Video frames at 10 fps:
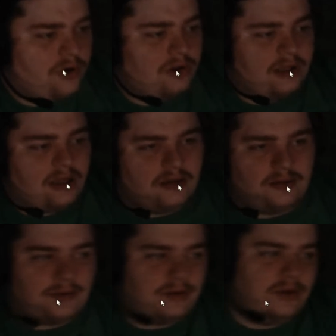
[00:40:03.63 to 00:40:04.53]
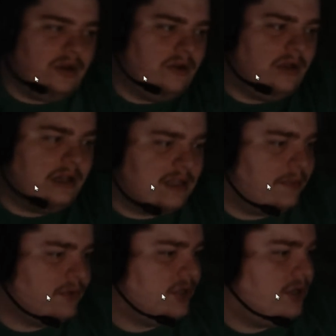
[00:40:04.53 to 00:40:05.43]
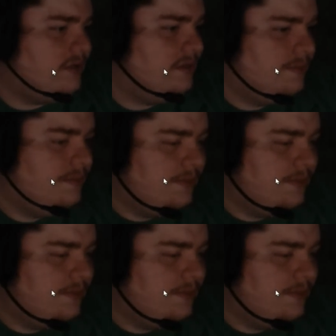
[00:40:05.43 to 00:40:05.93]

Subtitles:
gurgling, you know, that type of shit.